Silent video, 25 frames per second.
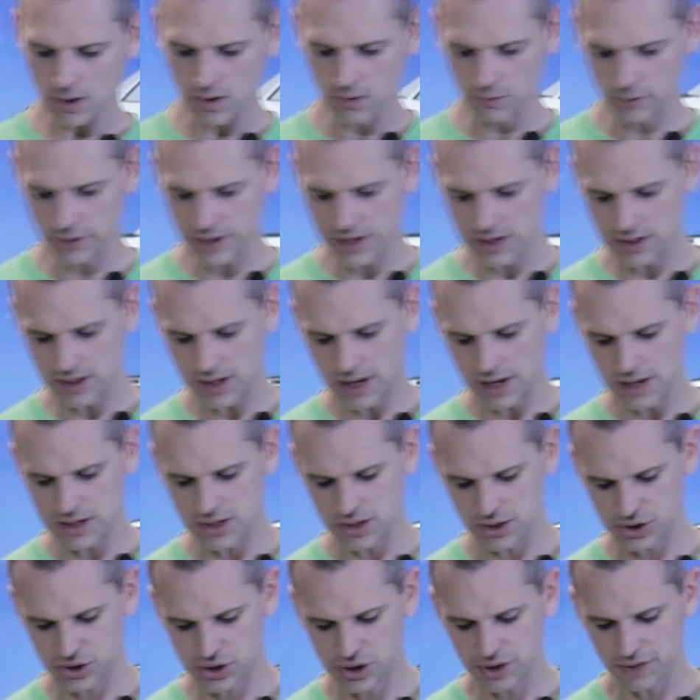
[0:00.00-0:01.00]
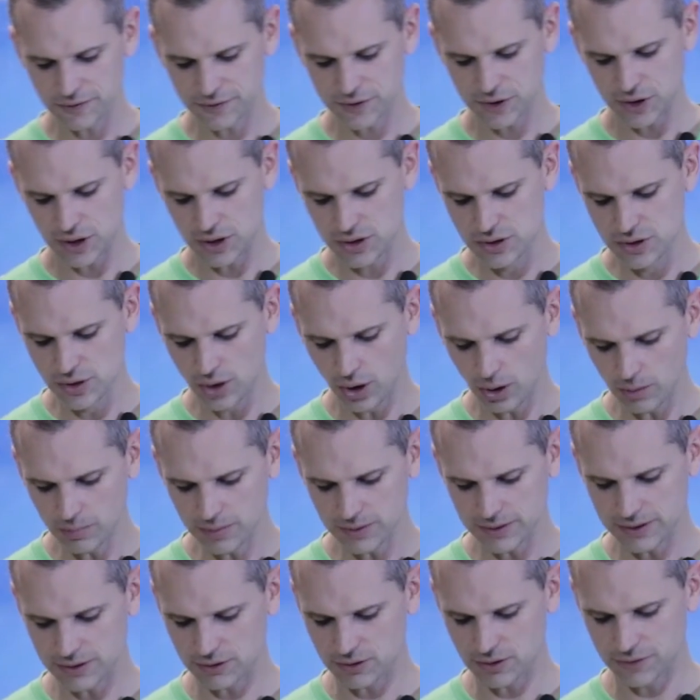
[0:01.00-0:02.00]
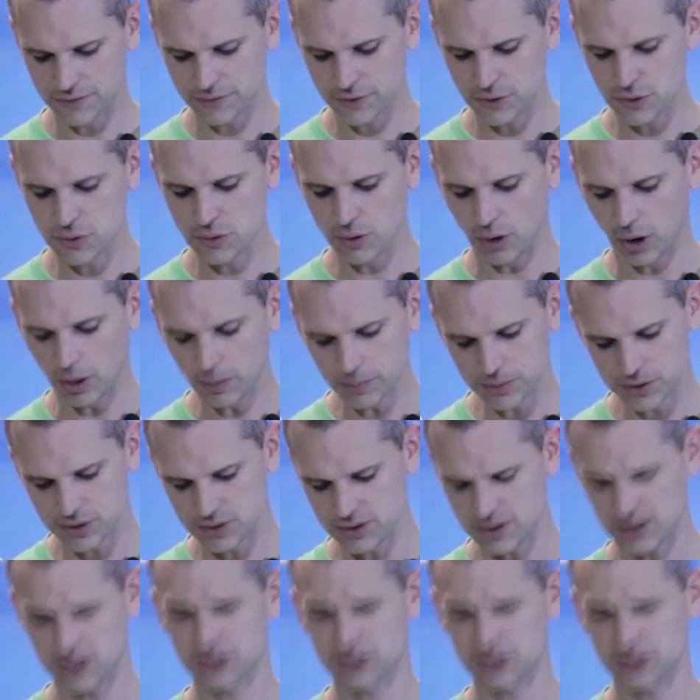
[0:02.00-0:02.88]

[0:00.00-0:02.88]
We get a shift knob. There are a few options,